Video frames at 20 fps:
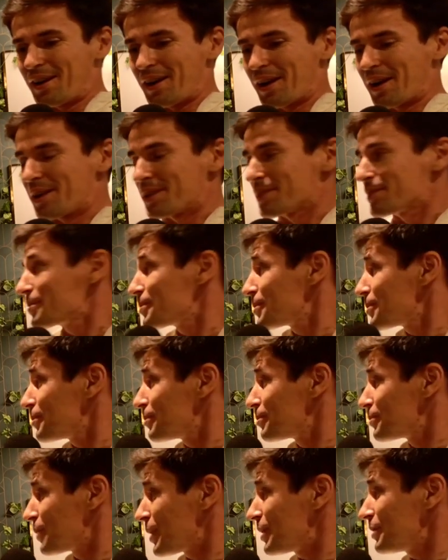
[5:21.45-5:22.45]
And
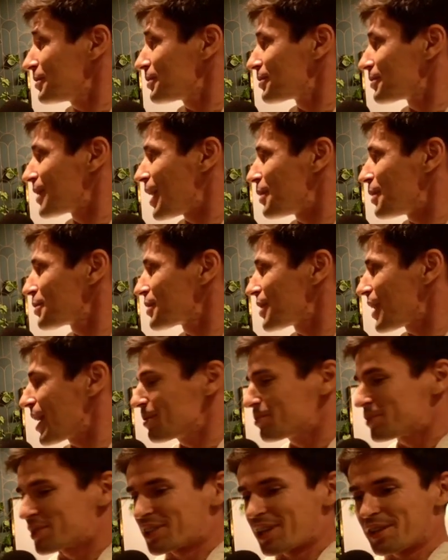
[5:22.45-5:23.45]
well, now
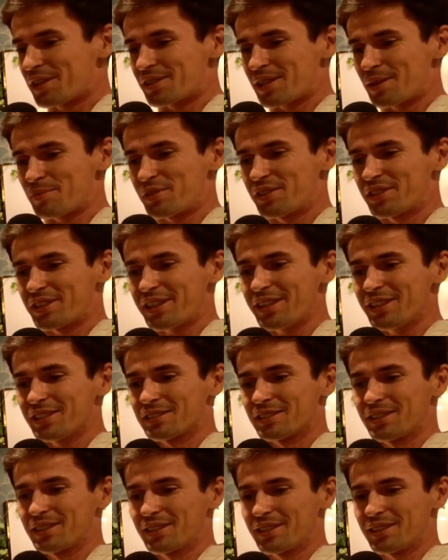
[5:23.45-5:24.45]
time to try something
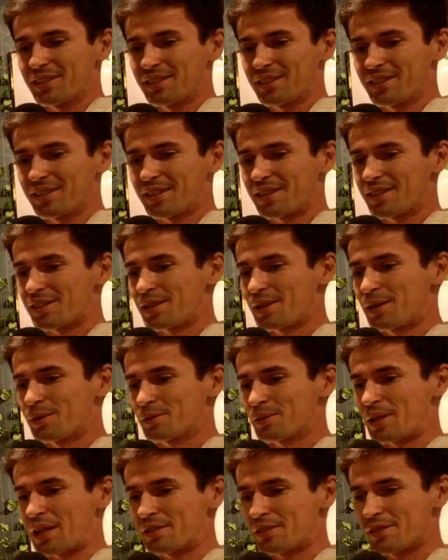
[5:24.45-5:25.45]
real.
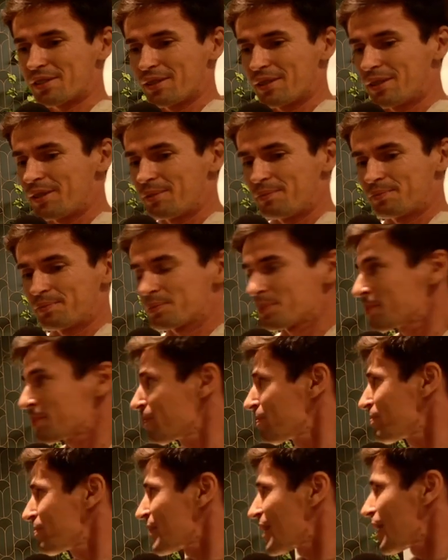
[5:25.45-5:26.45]
So that's
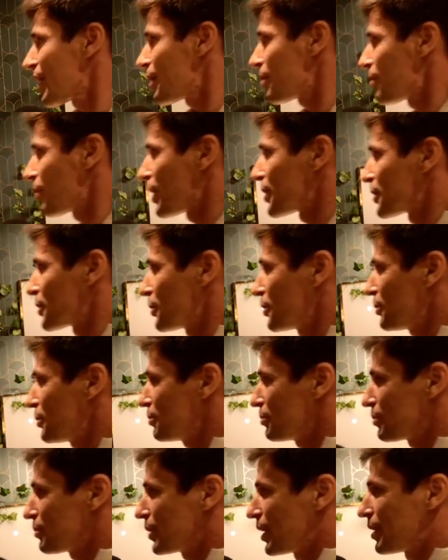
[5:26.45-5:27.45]
when
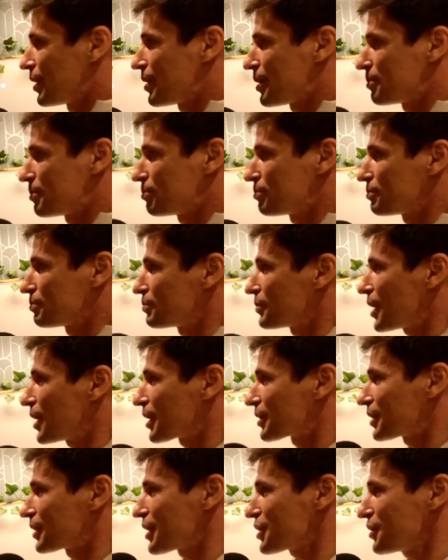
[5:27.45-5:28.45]
you
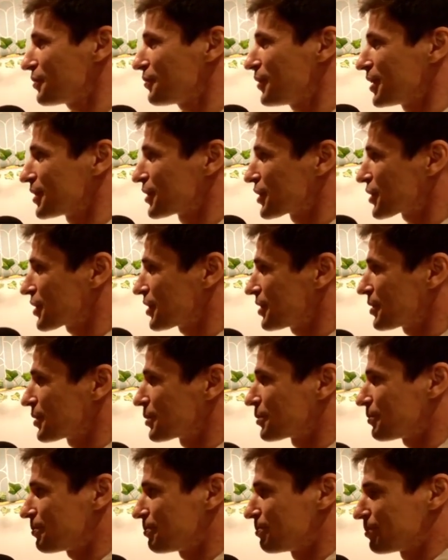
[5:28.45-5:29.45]
attach a function,
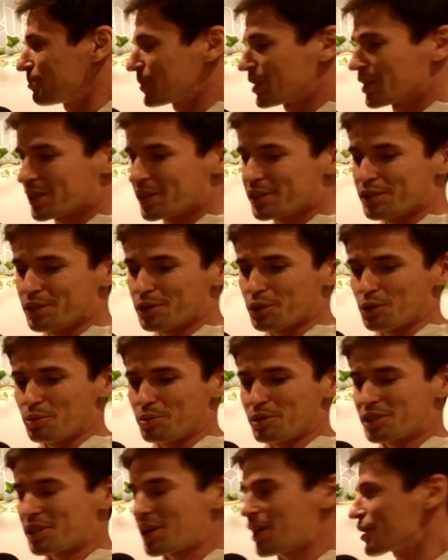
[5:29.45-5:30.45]
you read the
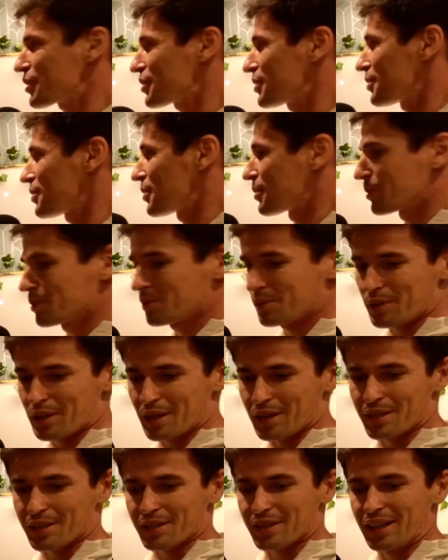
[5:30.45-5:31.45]
documentation, you
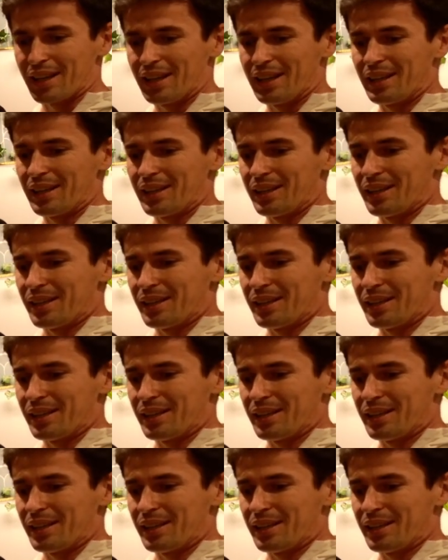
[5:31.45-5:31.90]
are